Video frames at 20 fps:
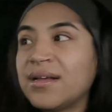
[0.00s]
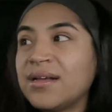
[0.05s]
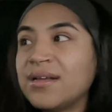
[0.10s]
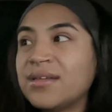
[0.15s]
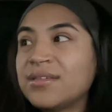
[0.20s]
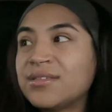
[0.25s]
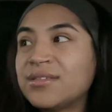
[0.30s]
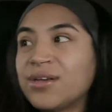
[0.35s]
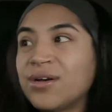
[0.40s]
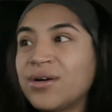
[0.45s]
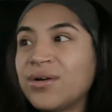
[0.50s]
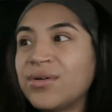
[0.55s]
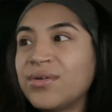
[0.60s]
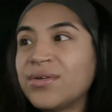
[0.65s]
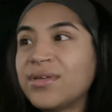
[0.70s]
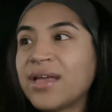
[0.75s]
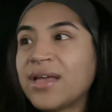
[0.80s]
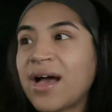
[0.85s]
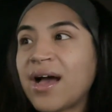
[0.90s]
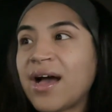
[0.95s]
So
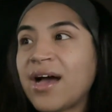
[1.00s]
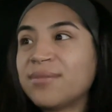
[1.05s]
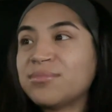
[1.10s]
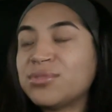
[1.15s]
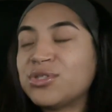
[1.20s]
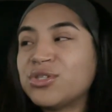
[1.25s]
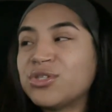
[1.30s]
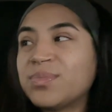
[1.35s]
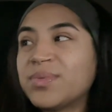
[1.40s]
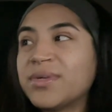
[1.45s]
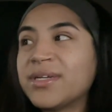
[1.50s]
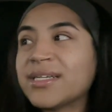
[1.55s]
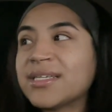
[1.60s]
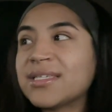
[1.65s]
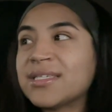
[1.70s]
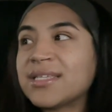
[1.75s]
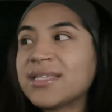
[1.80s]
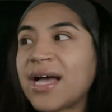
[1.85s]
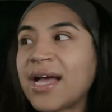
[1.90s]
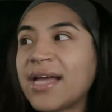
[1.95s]
yeah, I'm super
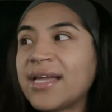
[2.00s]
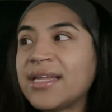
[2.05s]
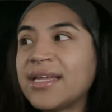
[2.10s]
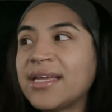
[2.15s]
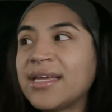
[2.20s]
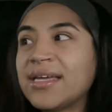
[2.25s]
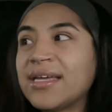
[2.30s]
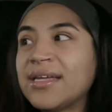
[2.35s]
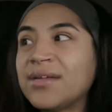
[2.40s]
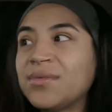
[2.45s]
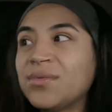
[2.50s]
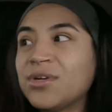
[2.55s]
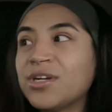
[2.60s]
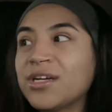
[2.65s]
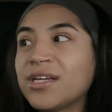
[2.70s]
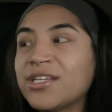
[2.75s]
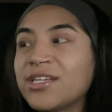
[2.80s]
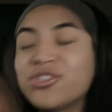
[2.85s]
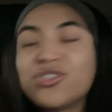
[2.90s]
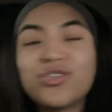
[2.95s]
excited. We're
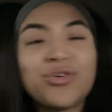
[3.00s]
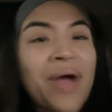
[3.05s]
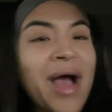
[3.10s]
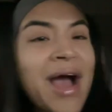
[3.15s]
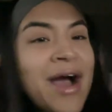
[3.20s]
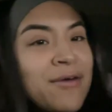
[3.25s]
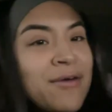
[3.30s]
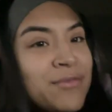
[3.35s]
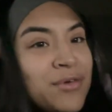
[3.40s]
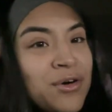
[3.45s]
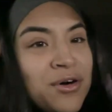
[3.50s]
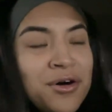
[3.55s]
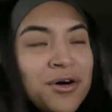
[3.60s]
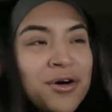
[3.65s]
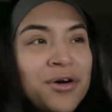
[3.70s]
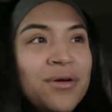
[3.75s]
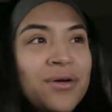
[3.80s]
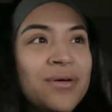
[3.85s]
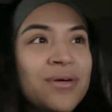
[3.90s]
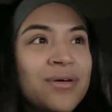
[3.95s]
gonna
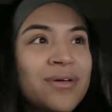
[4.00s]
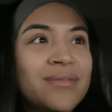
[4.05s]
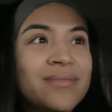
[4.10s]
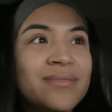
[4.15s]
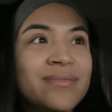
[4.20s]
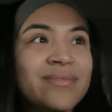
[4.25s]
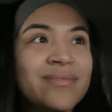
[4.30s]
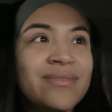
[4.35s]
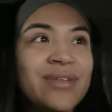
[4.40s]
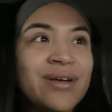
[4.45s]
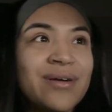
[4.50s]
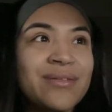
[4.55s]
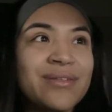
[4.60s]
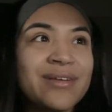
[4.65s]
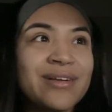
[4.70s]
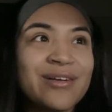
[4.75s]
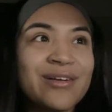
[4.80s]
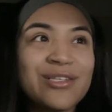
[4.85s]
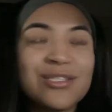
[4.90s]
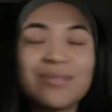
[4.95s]
travel. Oh,
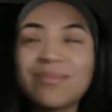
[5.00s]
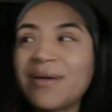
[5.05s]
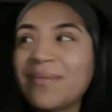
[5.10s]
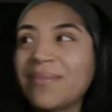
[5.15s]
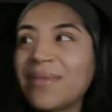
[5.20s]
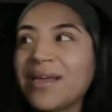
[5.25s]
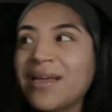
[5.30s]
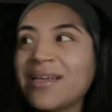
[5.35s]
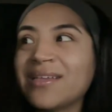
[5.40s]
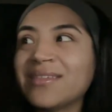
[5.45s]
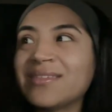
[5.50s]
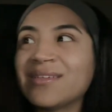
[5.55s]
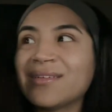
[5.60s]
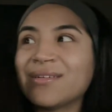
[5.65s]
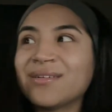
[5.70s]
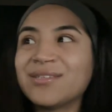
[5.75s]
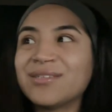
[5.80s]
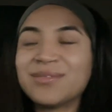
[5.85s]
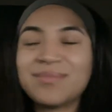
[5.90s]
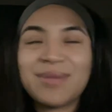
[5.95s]
there goes my man.
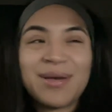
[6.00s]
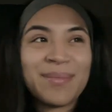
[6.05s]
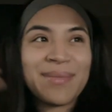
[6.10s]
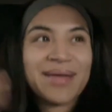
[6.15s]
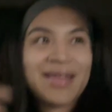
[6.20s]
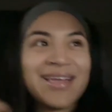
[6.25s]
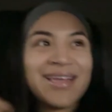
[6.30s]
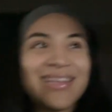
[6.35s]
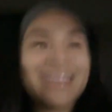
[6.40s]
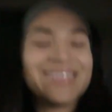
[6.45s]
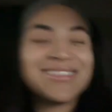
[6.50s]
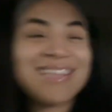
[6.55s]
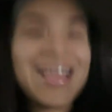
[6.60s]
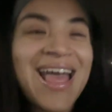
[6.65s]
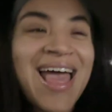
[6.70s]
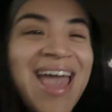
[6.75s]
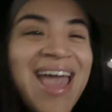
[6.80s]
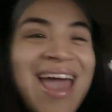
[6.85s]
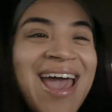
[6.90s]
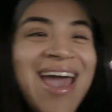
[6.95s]

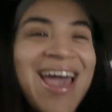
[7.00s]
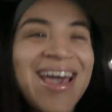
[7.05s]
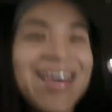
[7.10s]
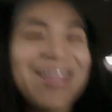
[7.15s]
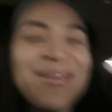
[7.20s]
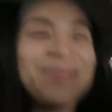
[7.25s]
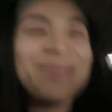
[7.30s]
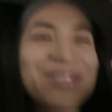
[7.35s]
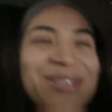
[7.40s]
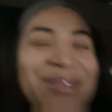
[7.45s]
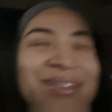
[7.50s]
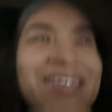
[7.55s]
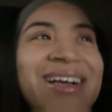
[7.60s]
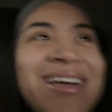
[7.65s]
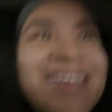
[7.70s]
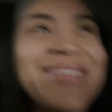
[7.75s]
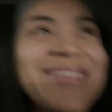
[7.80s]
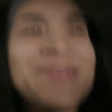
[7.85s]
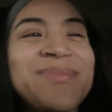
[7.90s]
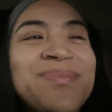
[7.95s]
Ah, let me show you
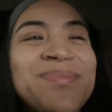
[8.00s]
him.